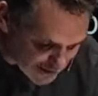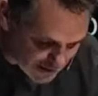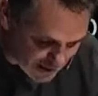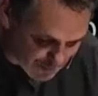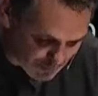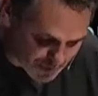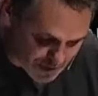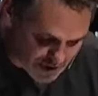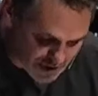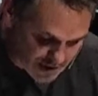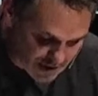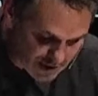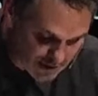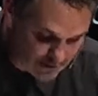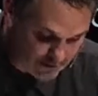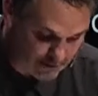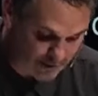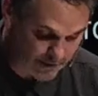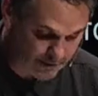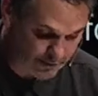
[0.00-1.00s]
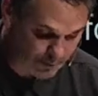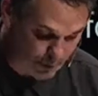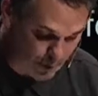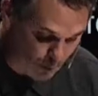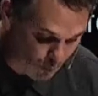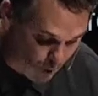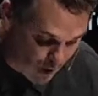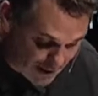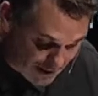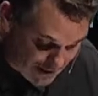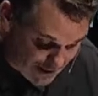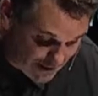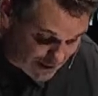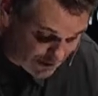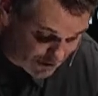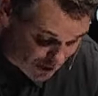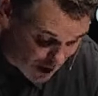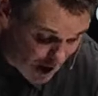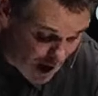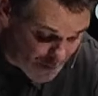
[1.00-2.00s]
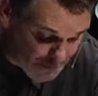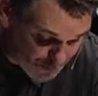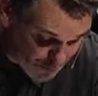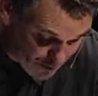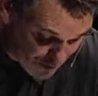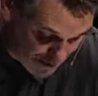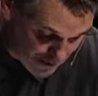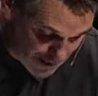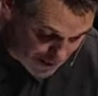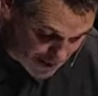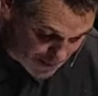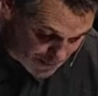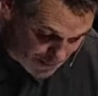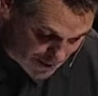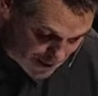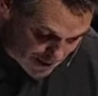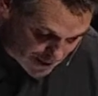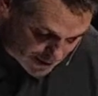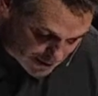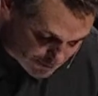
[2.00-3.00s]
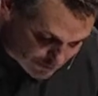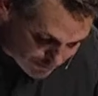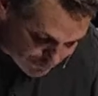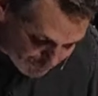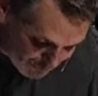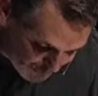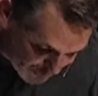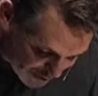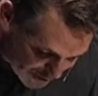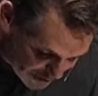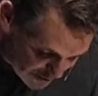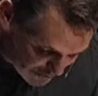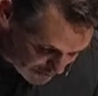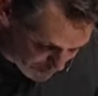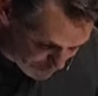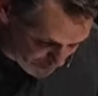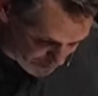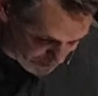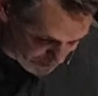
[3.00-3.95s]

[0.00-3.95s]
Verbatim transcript: up Jesus when what he is offering them is freedom?